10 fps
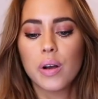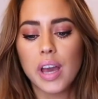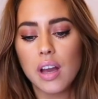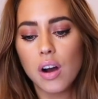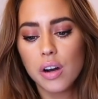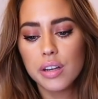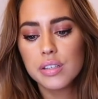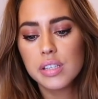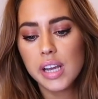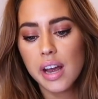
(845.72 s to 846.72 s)
Okay, are
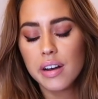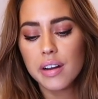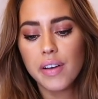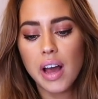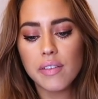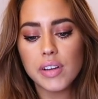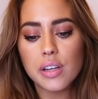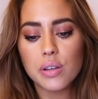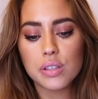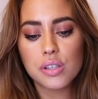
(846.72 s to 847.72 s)
you scared of
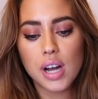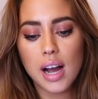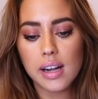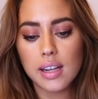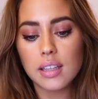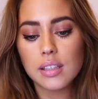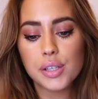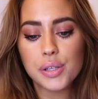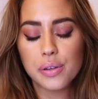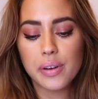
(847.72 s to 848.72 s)
having your child
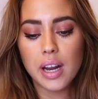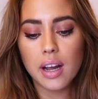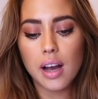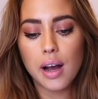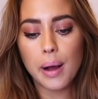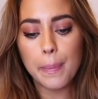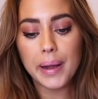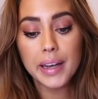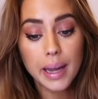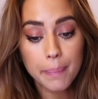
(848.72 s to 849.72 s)
during a
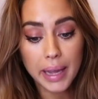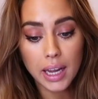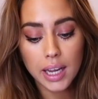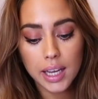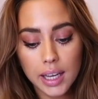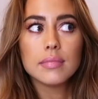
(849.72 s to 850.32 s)
pandemic?